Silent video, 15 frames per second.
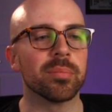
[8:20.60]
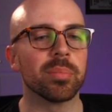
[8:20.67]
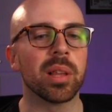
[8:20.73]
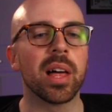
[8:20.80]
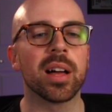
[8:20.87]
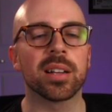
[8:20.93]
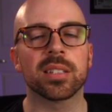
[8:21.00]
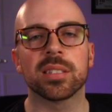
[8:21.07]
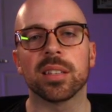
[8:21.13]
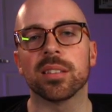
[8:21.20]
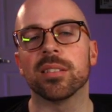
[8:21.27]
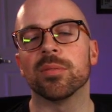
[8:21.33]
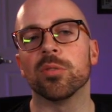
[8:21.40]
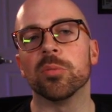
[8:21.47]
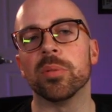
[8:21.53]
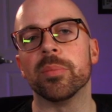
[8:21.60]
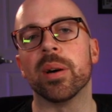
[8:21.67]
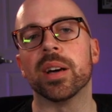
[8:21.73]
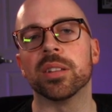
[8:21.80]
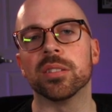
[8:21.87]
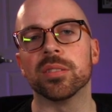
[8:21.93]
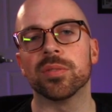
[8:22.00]
blocks that will be
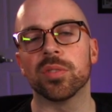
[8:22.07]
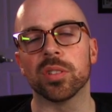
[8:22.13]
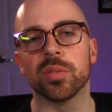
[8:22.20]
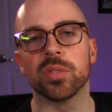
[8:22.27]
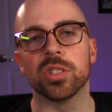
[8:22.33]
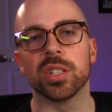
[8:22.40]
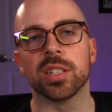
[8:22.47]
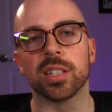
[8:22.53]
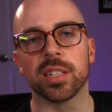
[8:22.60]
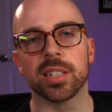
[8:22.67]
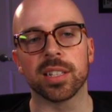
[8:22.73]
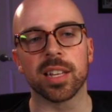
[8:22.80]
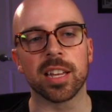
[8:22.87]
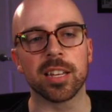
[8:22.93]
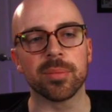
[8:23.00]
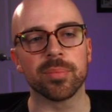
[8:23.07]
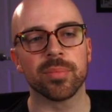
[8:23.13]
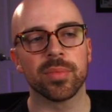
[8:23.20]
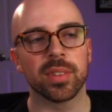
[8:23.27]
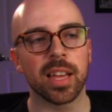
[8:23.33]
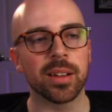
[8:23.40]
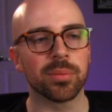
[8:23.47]
modeled for the Virginia in-game
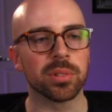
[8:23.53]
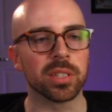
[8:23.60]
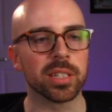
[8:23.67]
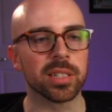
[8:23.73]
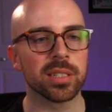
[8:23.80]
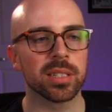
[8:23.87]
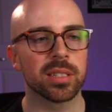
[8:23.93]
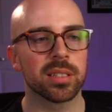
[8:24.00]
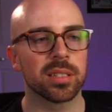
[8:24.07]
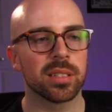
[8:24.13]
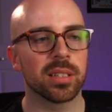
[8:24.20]
at release.